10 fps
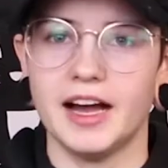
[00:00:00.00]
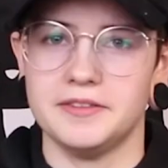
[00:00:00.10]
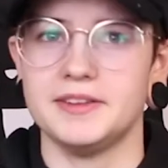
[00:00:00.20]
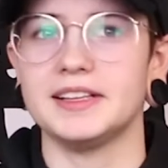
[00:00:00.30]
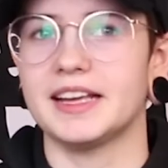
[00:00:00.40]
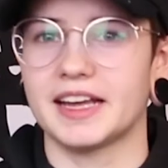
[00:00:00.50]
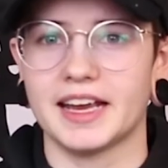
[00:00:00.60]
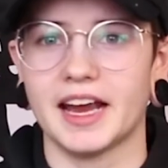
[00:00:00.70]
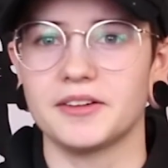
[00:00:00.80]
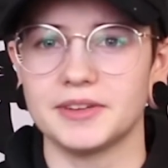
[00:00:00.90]
I feel like I
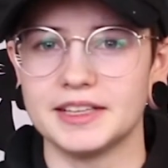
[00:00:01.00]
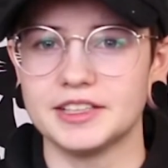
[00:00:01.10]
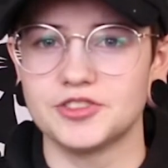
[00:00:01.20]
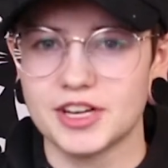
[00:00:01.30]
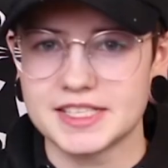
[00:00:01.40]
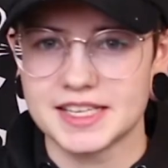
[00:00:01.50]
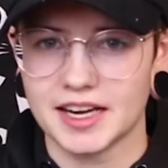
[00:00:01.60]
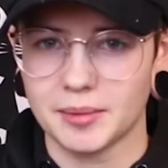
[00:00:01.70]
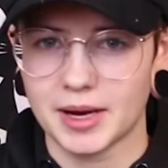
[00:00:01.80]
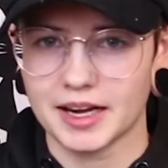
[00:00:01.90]
can't really trust
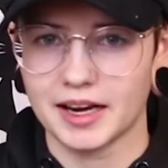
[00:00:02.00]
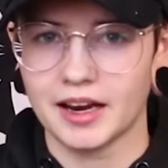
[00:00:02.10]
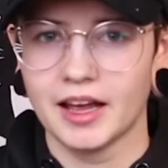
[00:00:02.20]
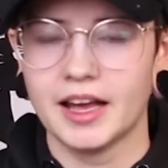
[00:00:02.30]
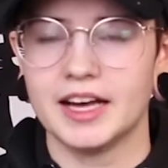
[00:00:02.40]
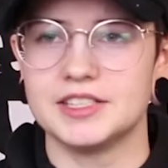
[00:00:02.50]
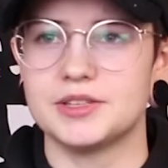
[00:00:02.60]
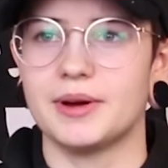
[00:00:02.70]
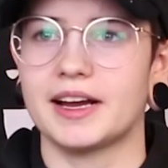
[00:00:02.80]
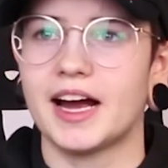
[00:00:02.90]
anybody, And
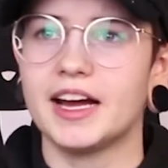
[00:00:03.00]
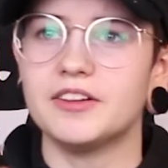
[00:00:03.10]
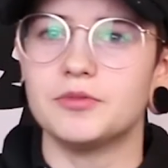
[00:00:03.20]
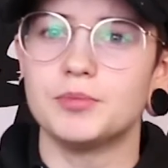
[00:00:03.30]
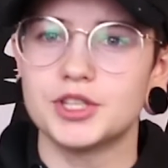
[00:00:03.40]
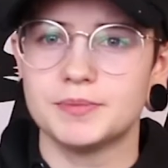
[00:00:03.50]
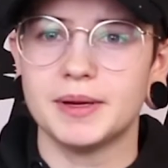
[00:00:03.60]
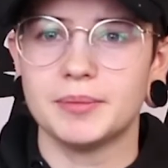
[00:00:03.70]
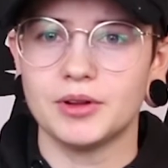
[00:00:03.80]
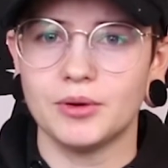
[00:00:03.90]
so I kind of push
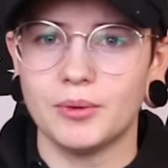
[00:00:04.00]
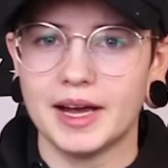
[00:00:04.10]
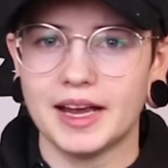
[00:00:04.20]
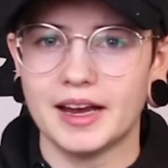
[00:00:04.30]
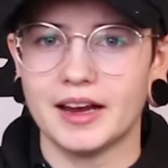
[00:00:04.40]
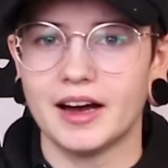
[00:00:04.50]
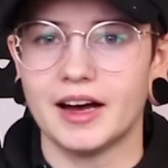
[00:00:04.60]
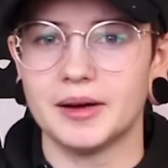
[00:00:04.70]
people away,